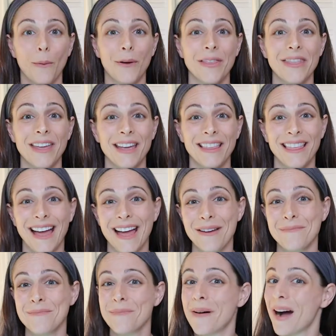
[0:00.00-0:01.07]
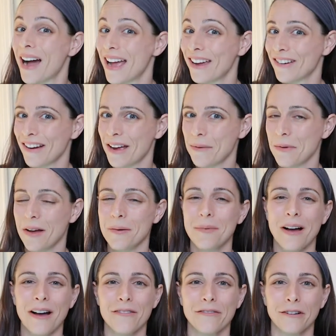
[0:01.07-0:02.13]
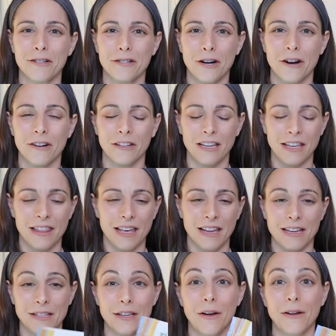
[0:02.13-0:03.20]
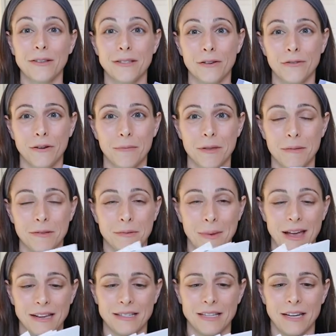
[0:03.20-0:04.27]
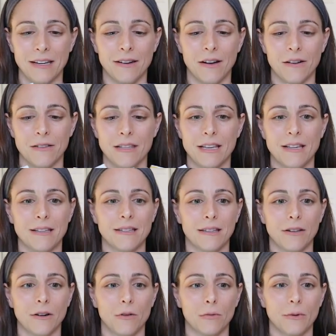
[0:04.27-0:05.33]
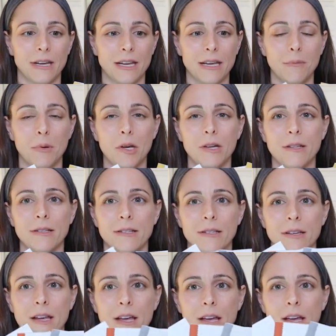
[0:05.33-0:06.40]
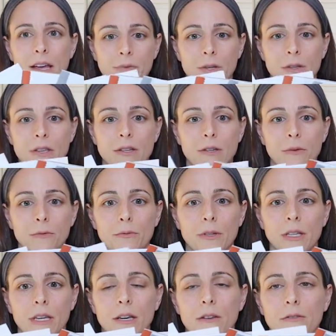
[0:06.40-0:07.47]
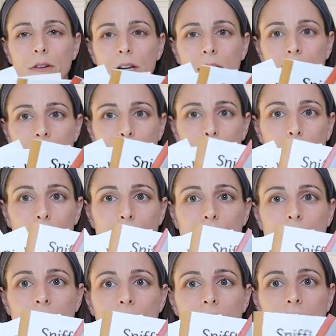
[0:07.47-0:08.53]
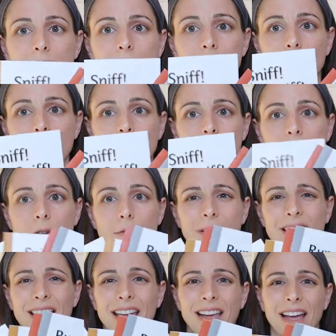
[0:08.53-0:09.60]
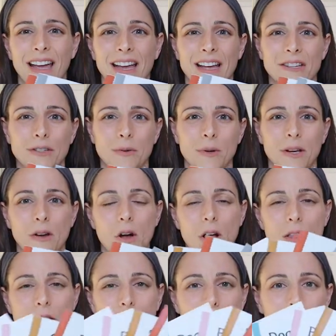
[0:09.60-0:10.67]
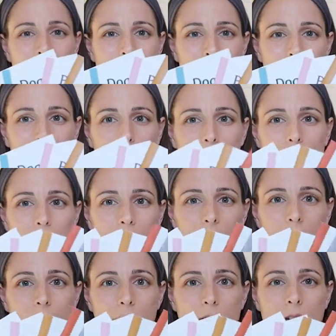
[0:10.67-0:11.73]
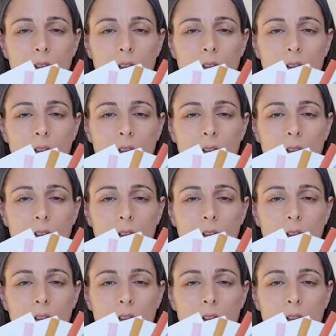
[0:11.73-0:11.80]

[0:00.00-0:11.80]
One thing that my grandma bought for Charlie that is also from this magazine are these little reading books. So these are really good for kids who are just starting to read, like I guess you would call them beginning readers.